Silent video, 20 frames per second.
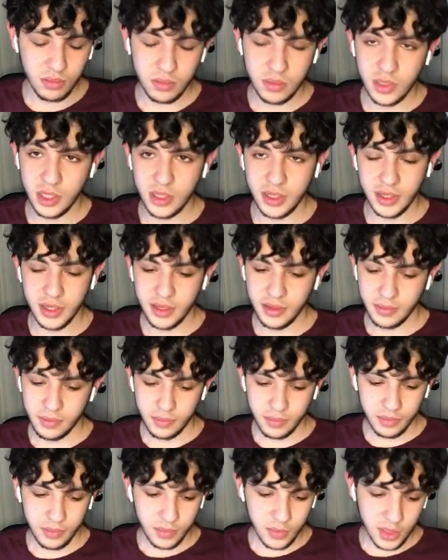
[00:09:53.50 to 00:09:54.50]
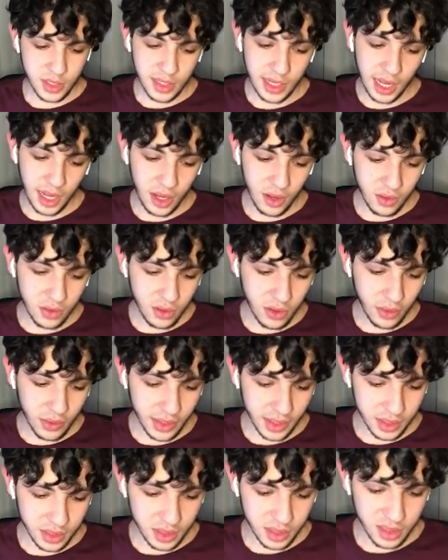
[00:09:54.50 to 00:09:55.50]
But yeah, now
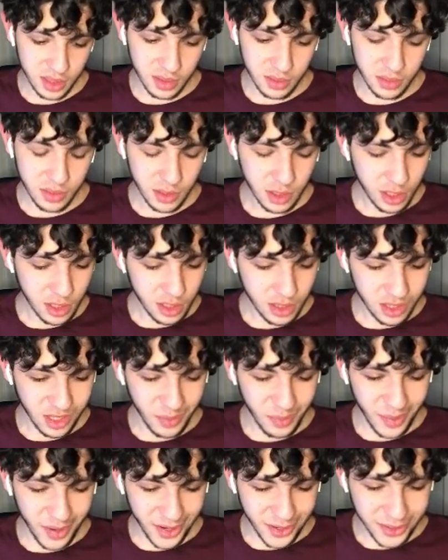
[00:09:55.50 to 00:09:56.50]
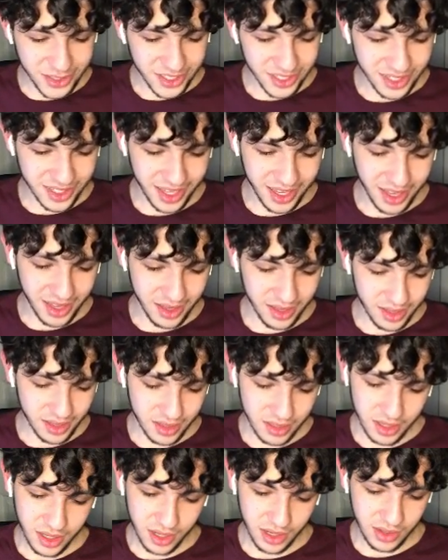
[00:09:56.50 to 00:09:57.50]
going into the parachute thing,
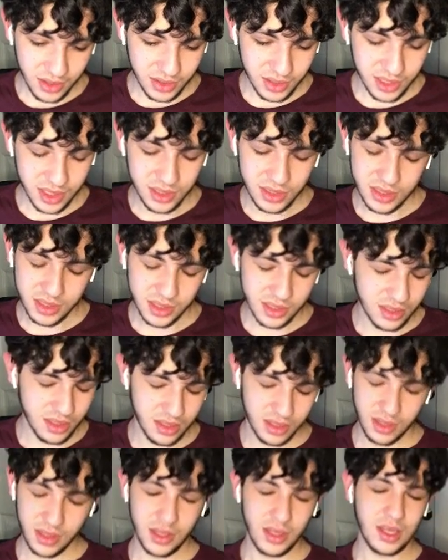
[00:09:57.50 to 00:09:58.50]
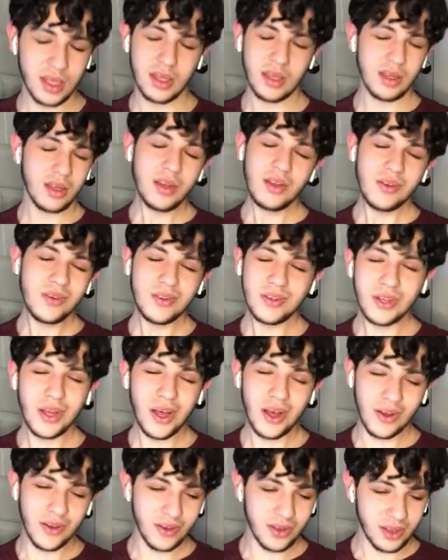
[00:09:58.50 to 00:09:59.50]
no, let's just,
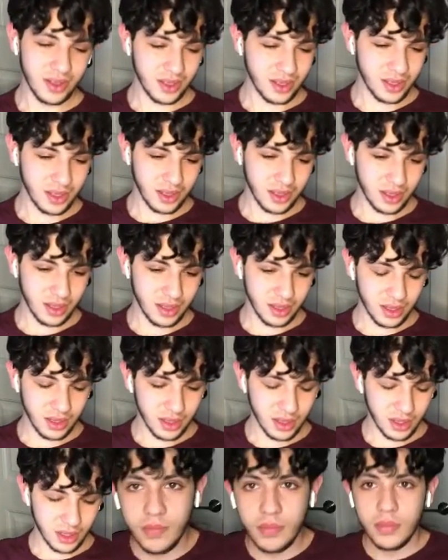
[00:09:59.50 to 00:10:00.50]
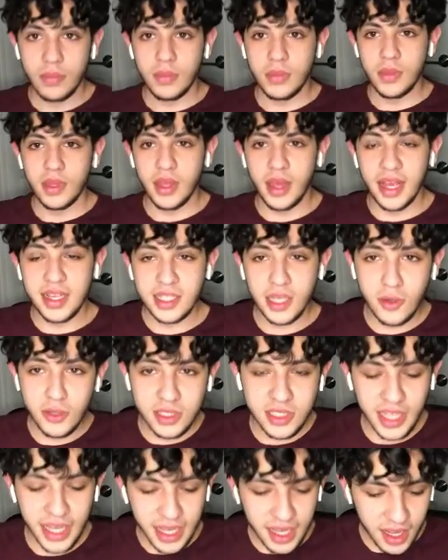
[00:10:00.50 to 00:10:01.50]
no. as I was
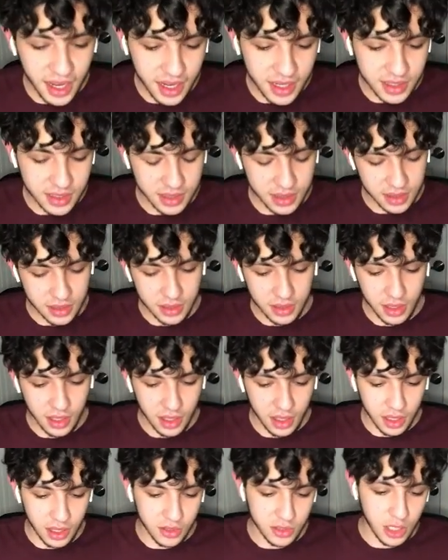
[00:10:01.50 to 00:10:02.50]
saying, guys, I was